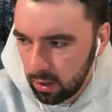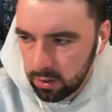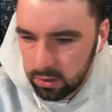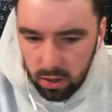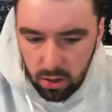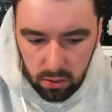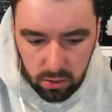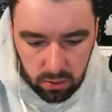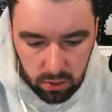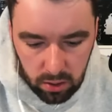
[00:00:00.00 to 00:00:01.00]
So
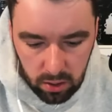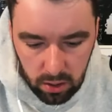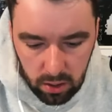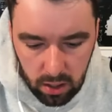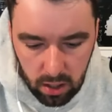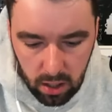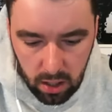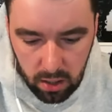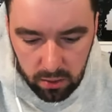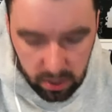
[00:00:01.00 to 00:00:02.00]

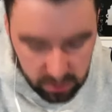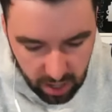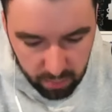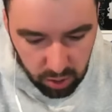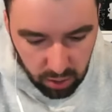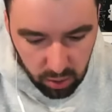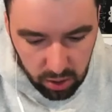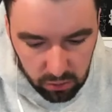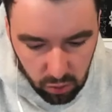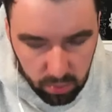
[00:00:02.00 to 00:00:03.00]
uh, the example that we're
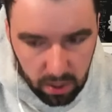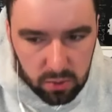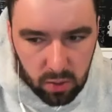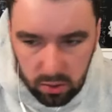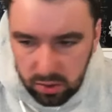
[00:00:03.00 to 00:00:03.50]
going to talk about as well,